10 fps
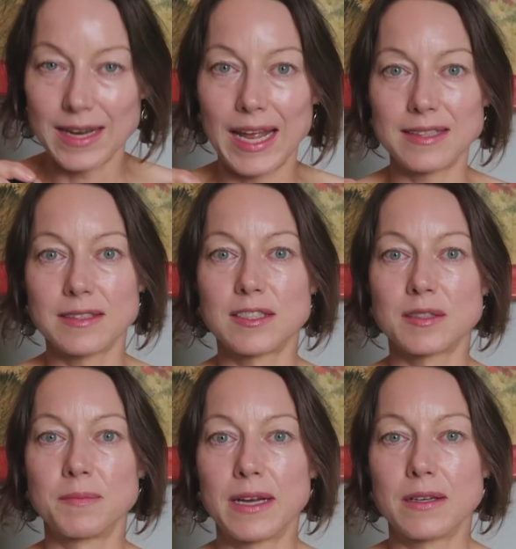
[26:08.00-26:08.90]
It has a
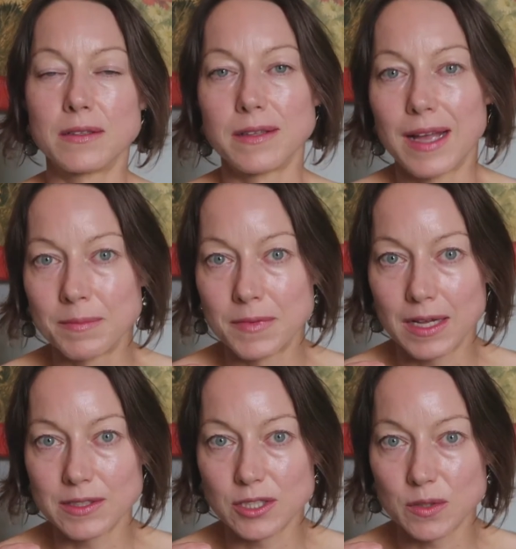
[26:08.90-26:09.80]
smell. I'm
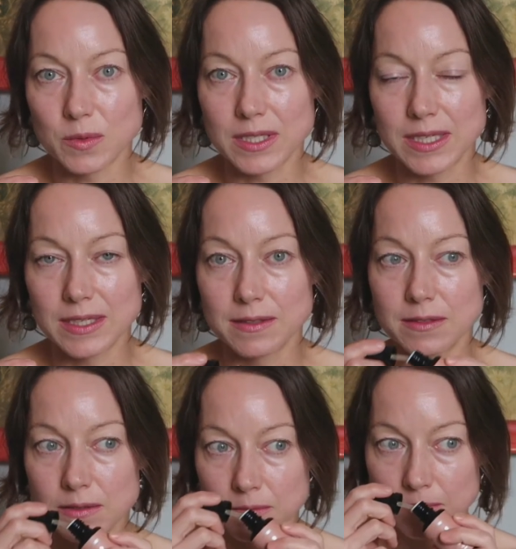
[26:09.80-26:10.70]
not sure what it
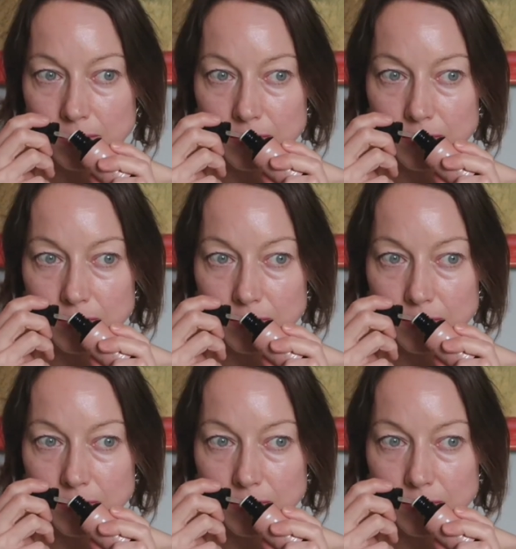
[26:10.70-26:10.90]
is.